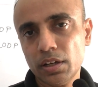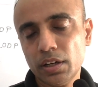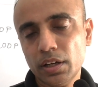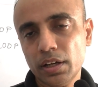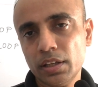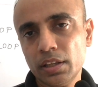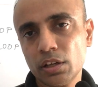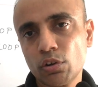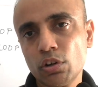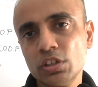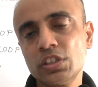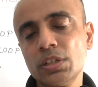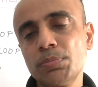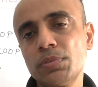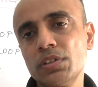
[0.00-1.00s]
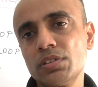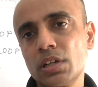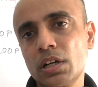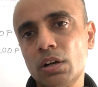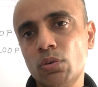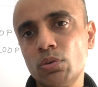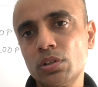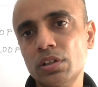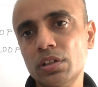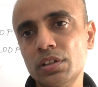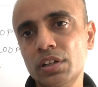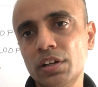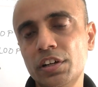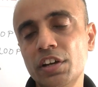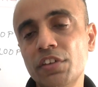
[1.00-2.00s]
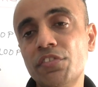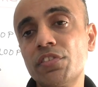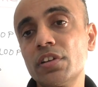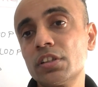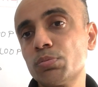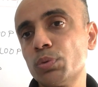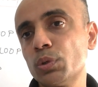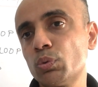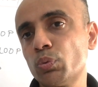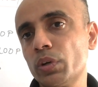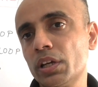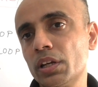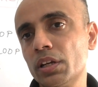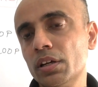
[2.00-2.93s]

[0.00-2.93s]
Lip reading: And the concept is around the difference between